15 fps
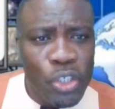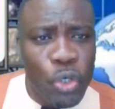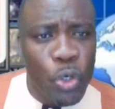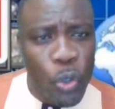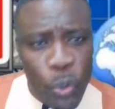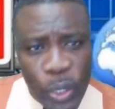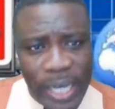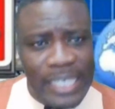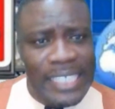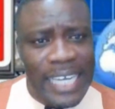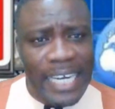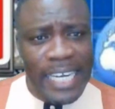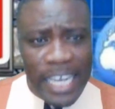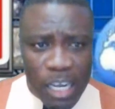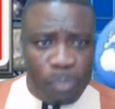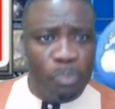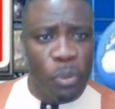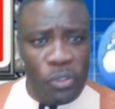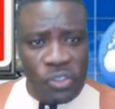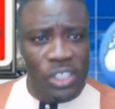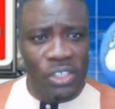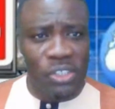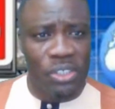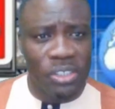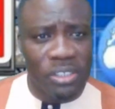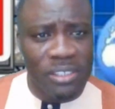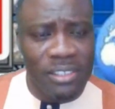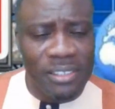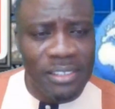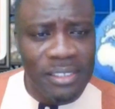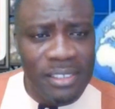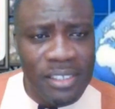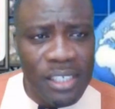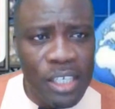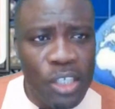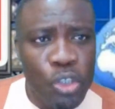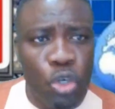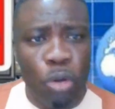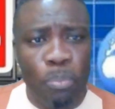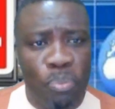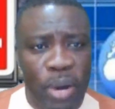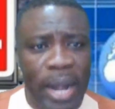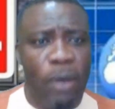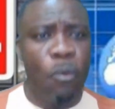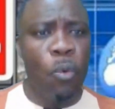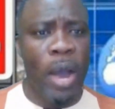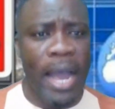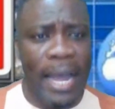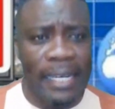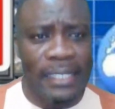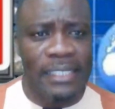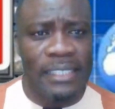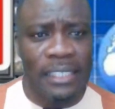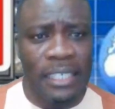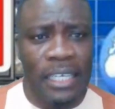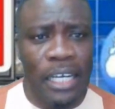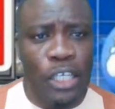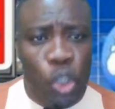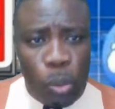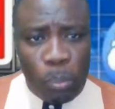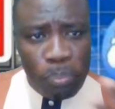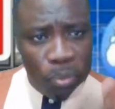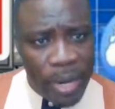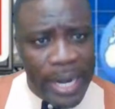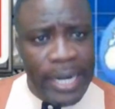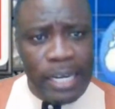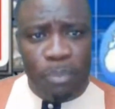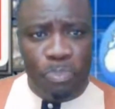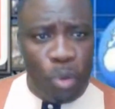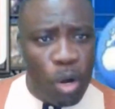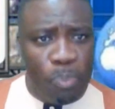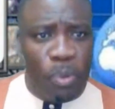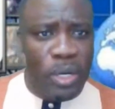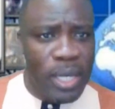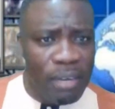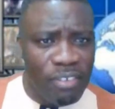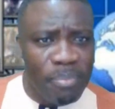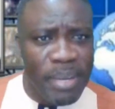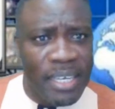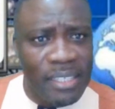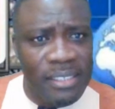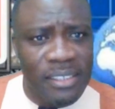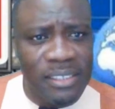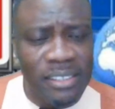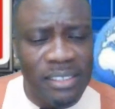You created a position to brand what? To brand the proper government?